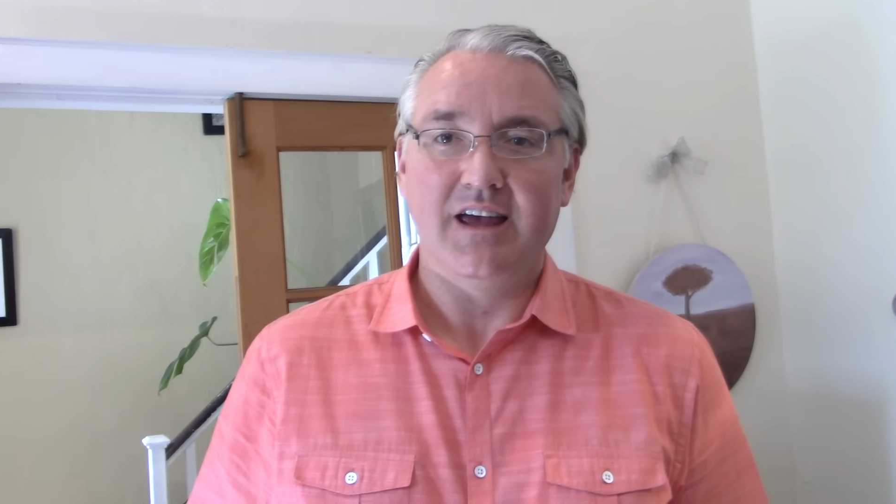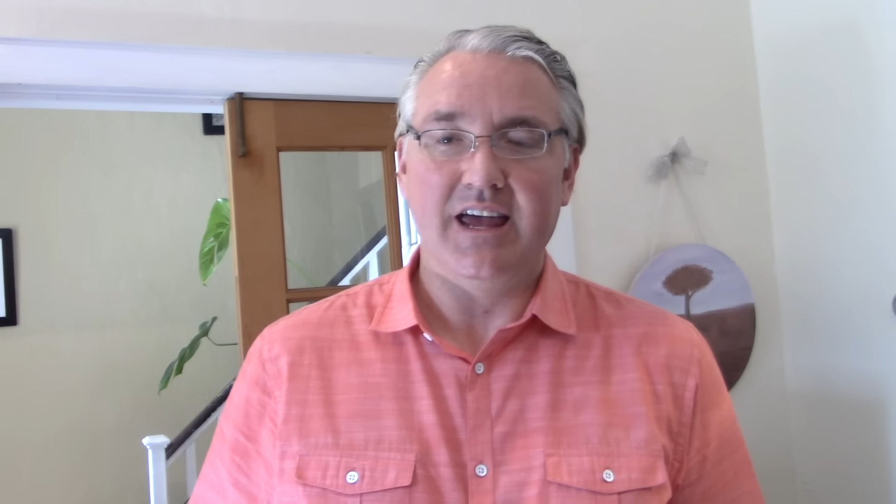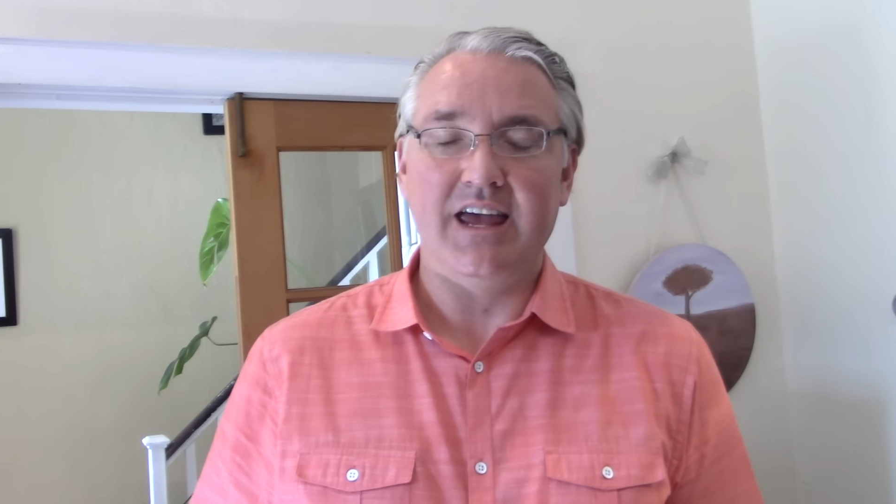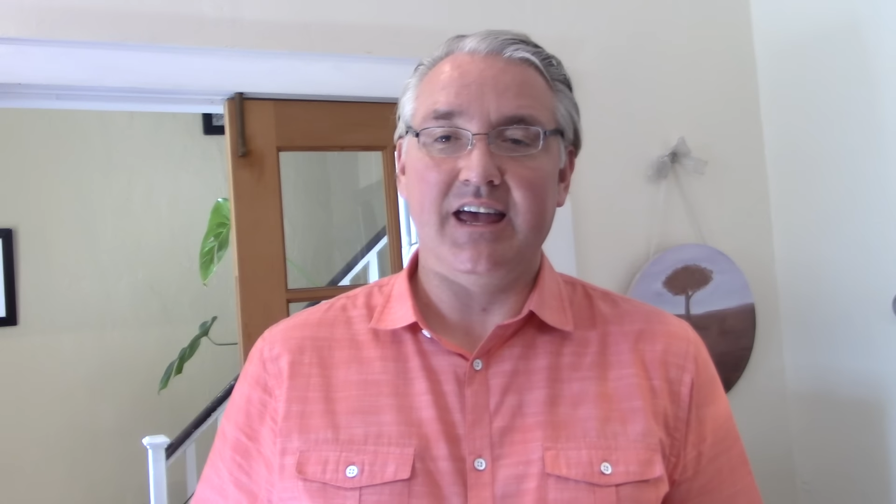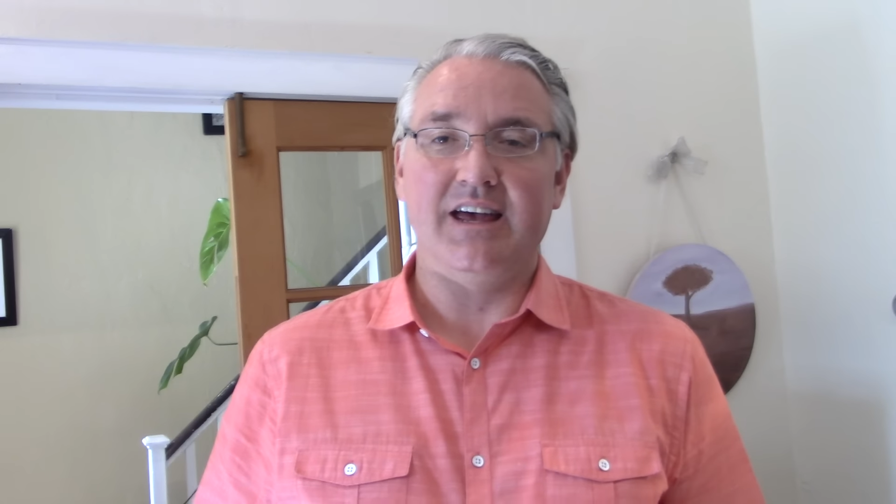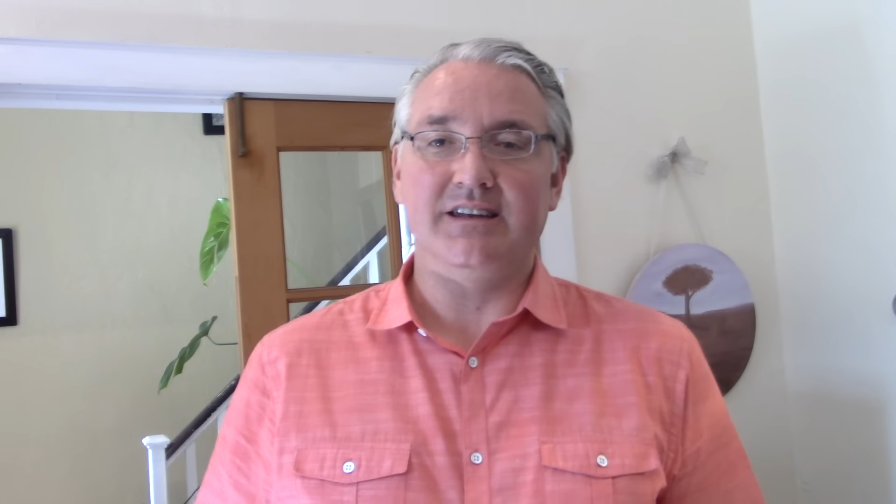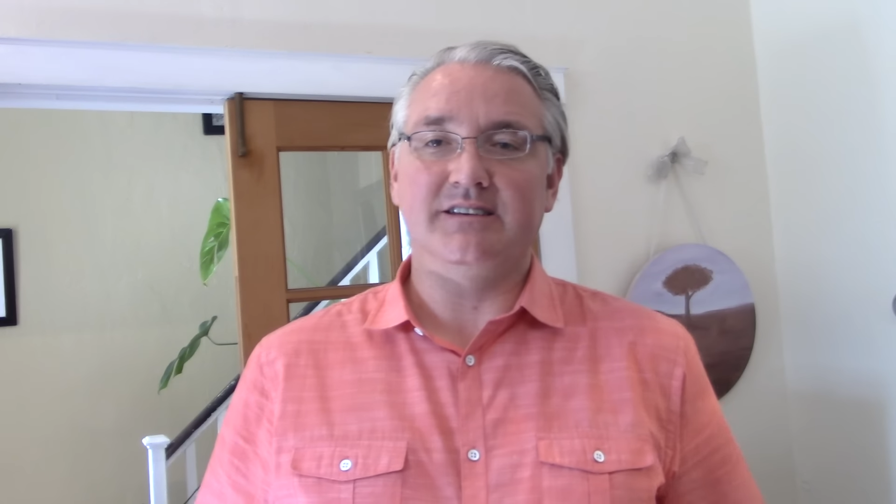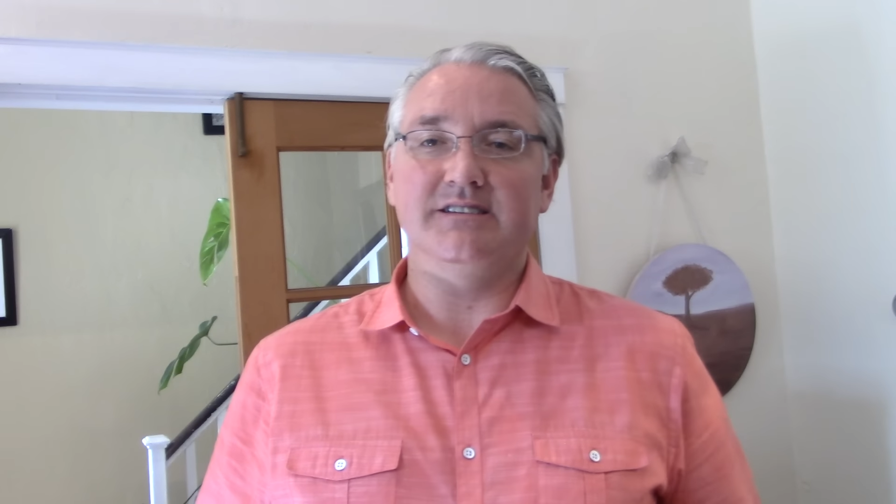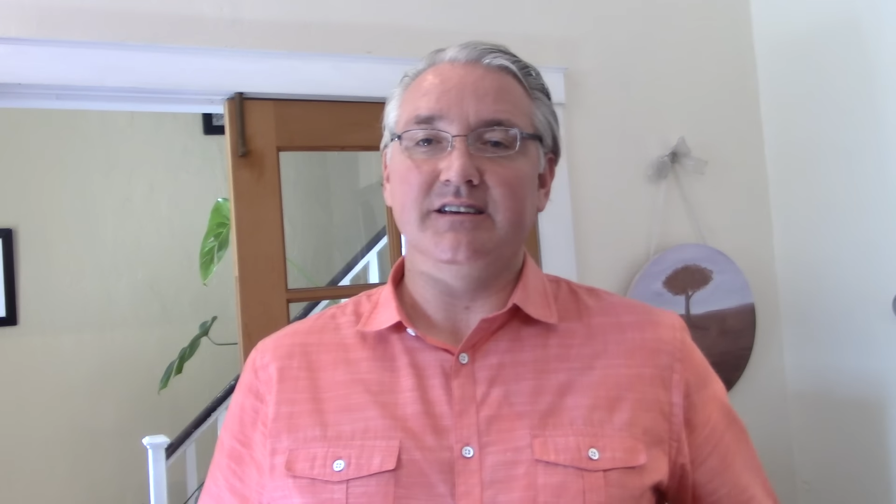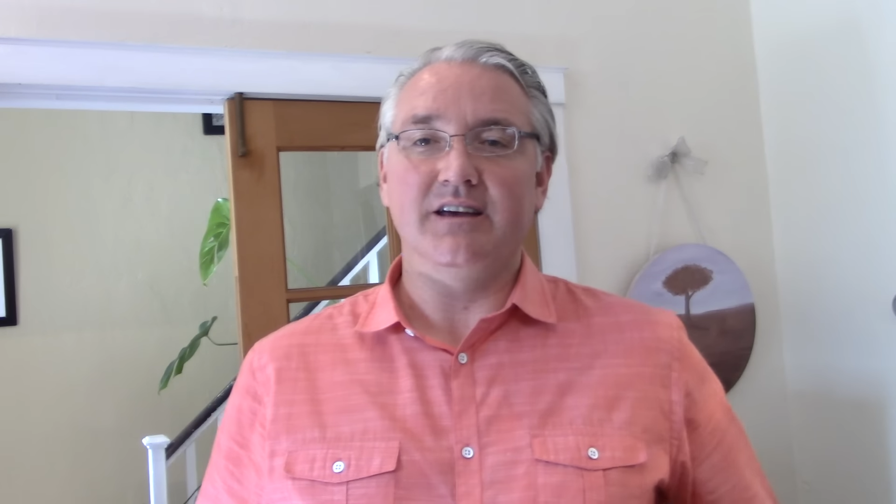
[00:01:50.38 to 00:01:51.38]

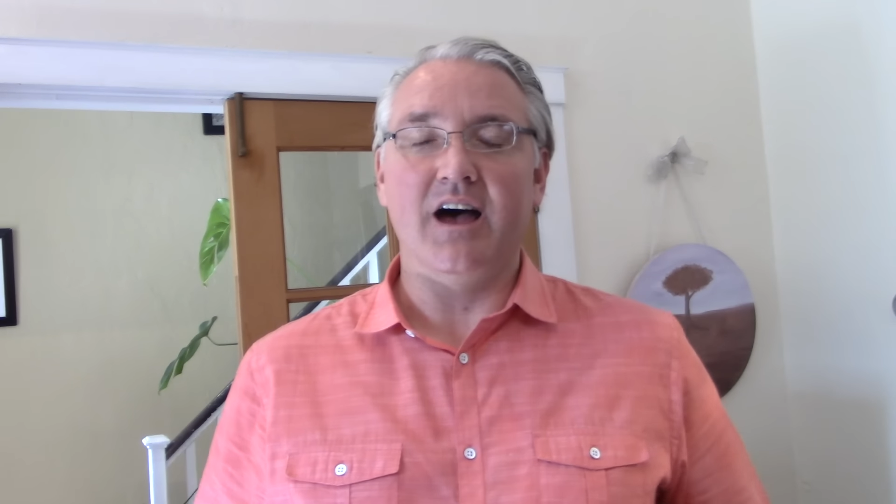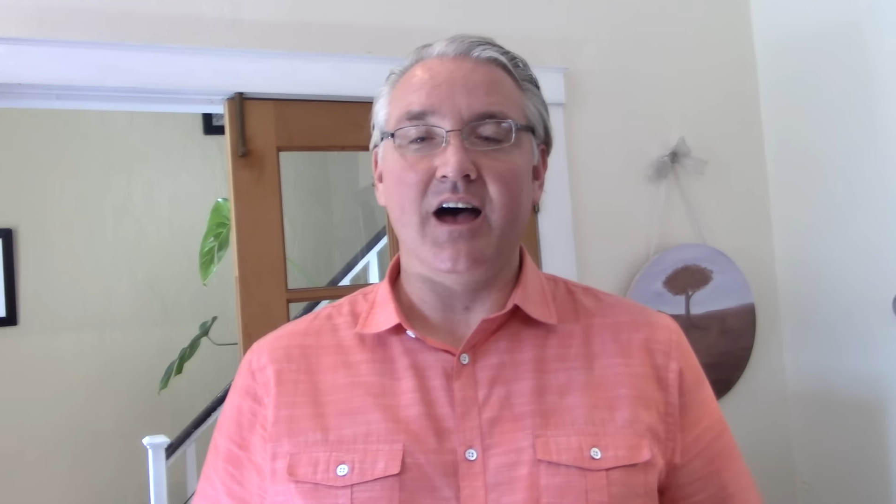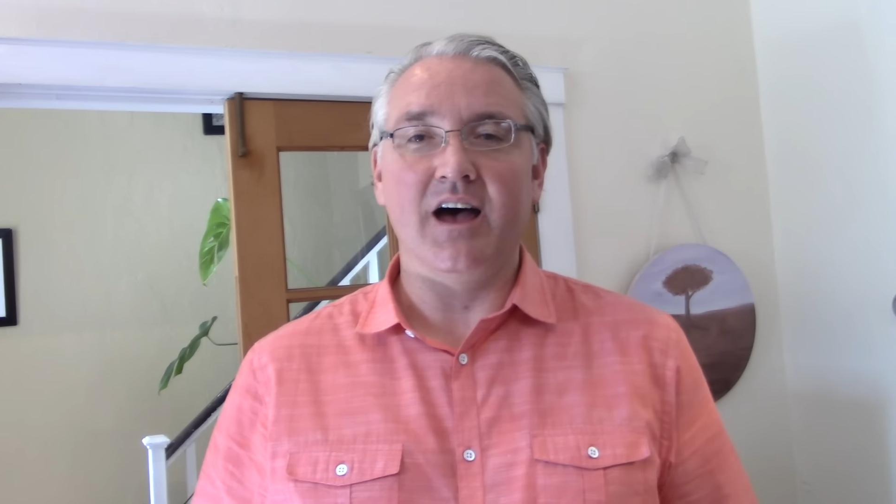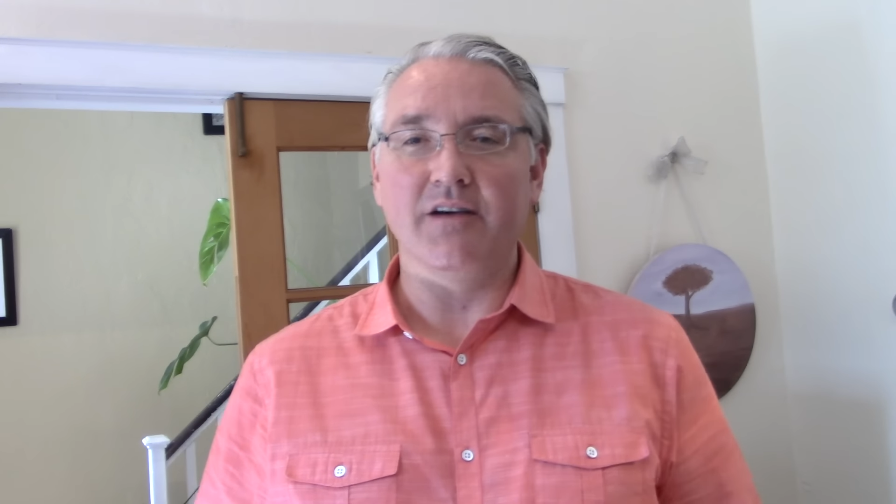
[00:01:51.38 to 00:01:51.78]
And uh,